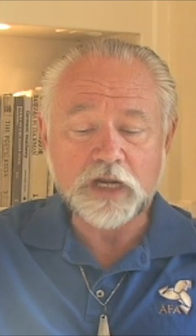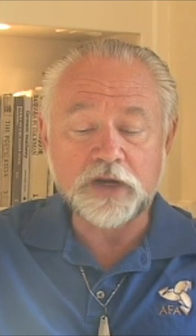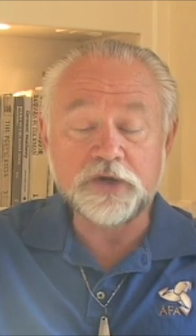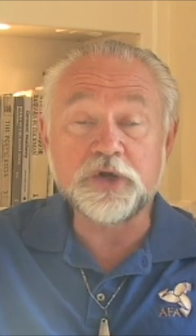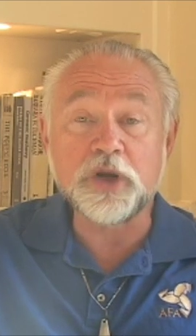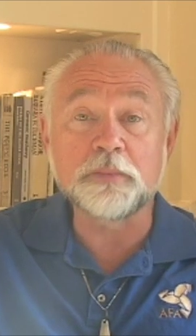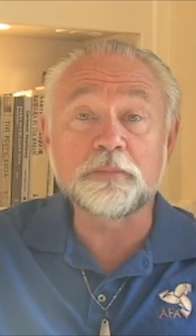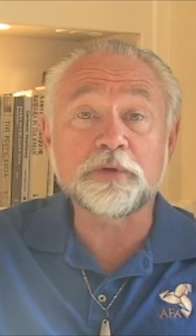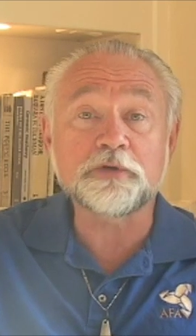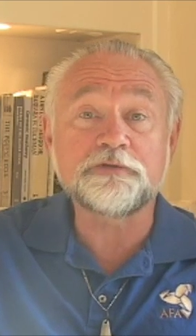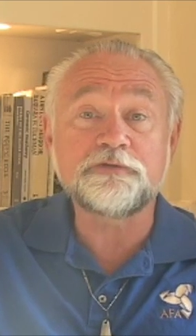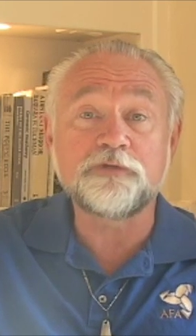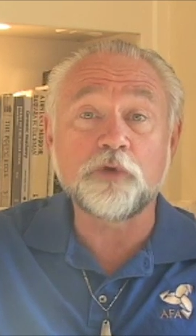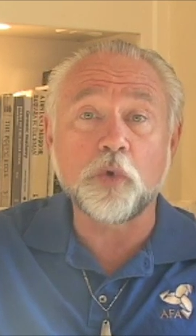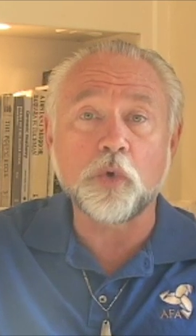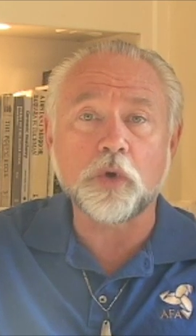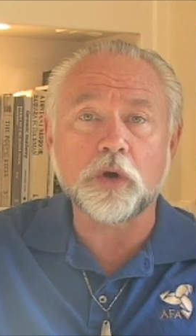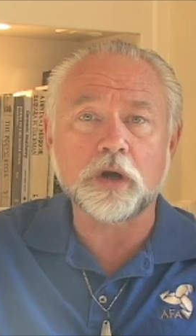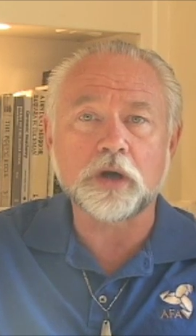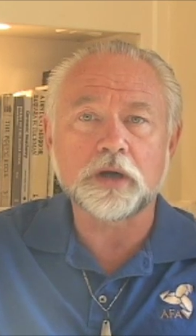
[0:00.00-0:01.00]
Number
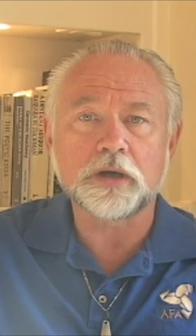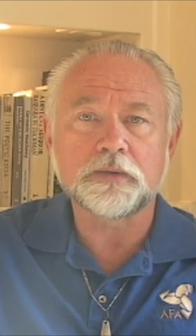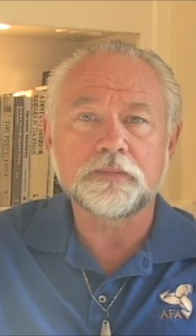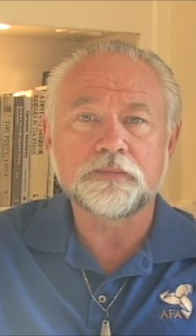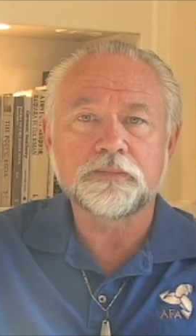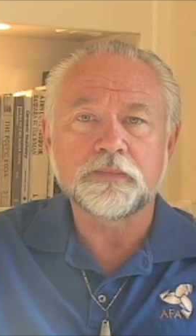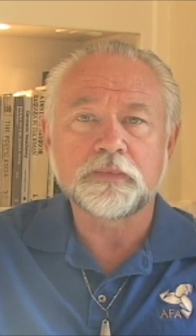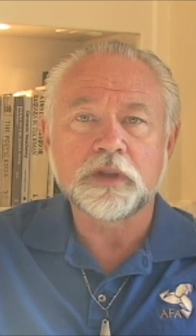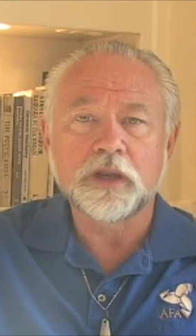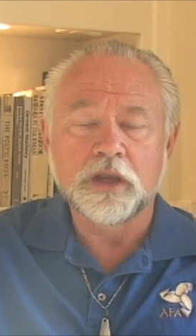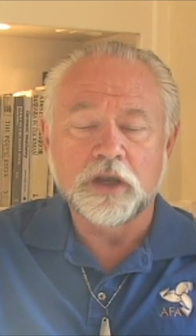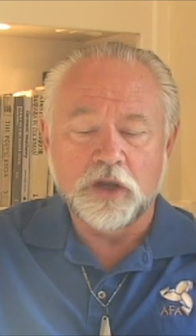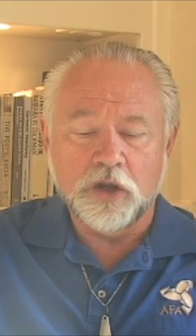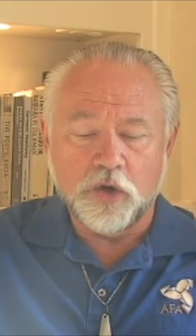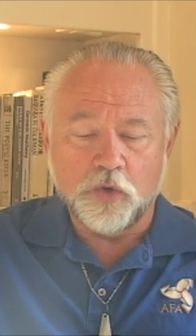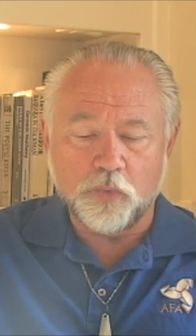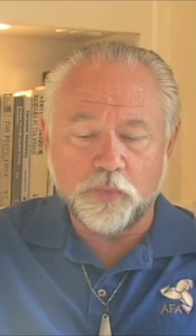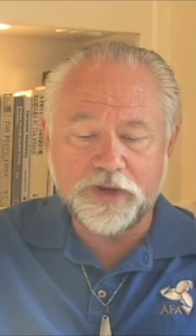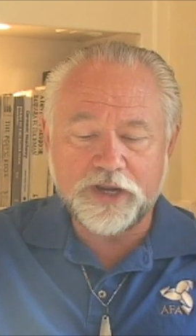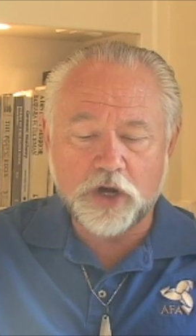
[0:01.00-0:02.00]
4,
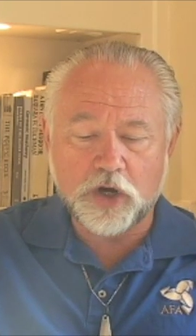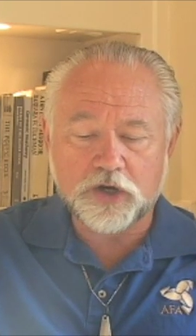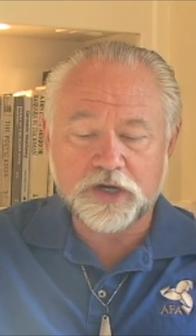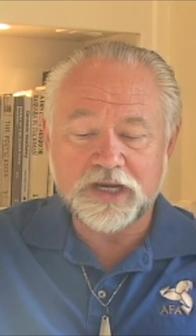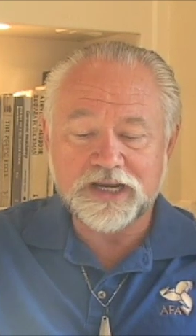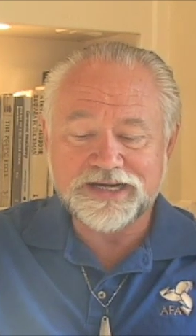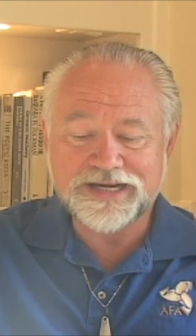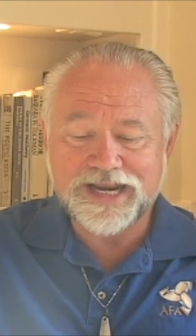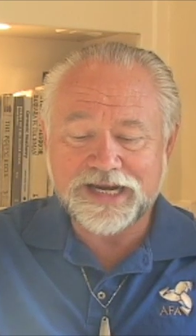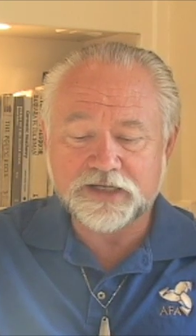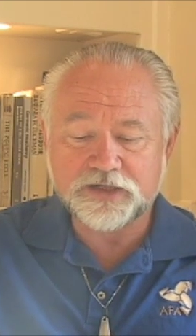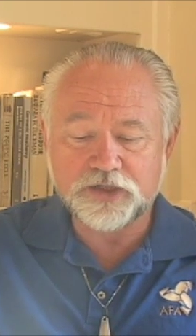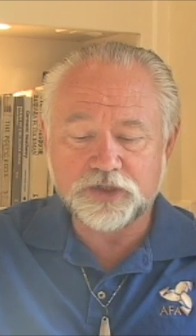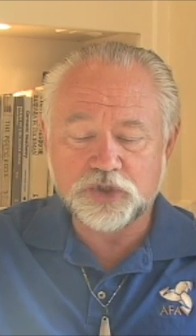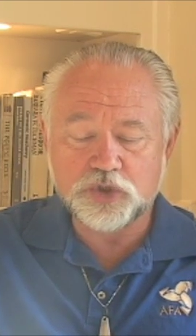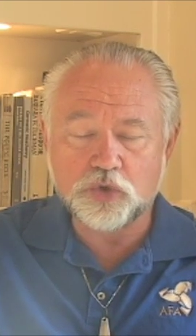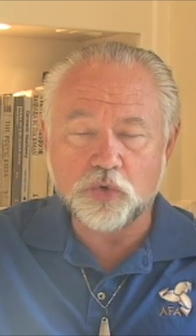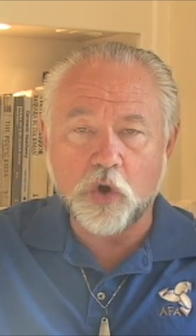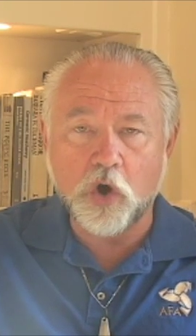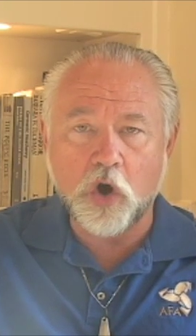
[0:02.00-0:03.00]
we are connected
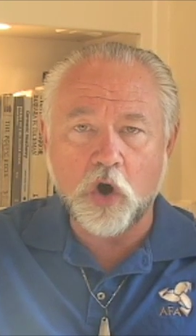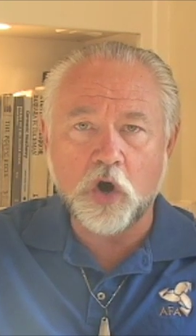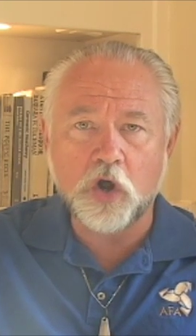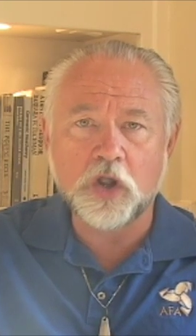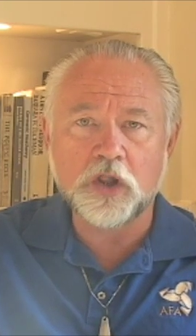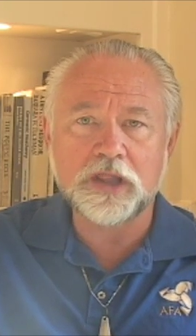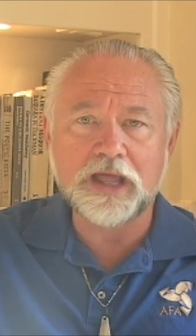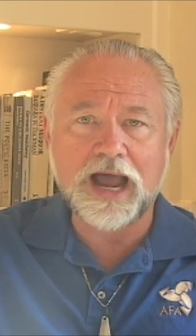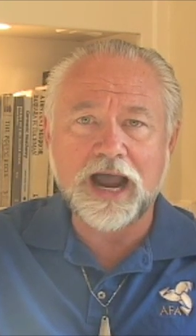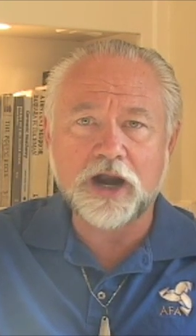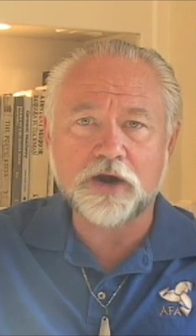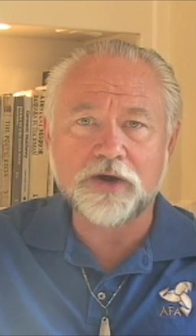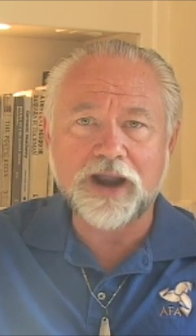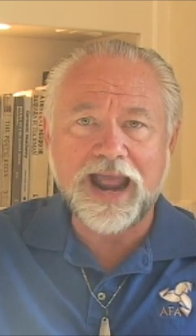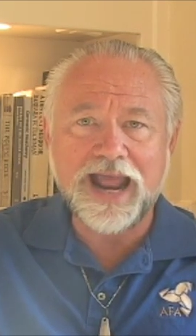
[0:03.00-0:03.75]
to all our